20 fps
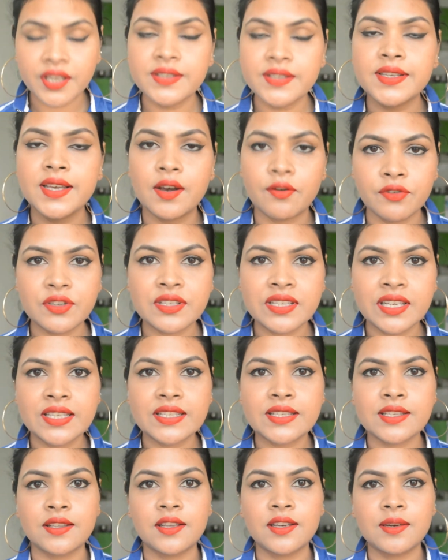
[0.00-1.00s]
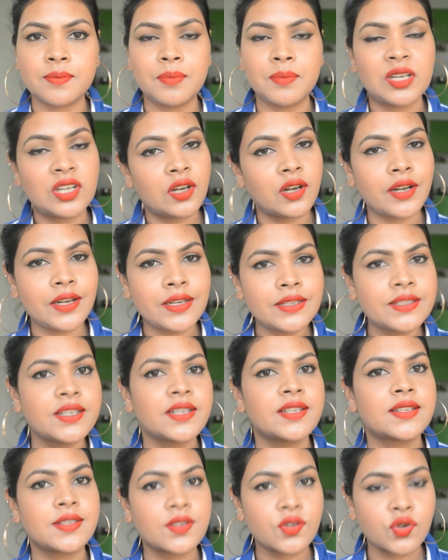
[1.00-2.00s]
is, obviously the material
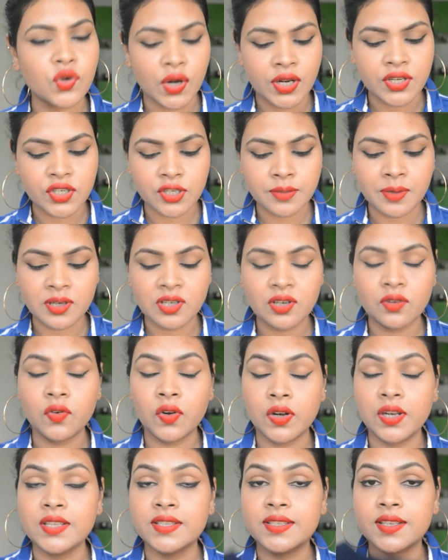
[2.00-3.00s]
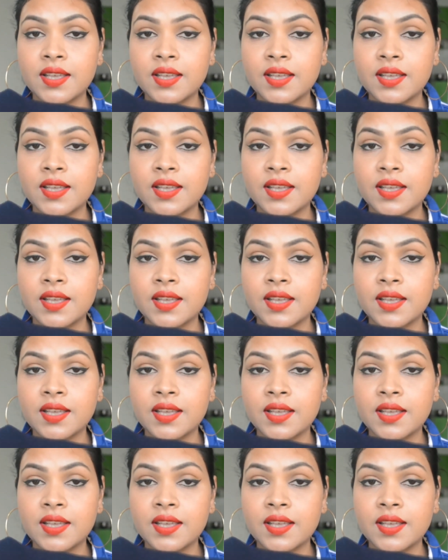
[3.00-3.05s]
is stretchy, material is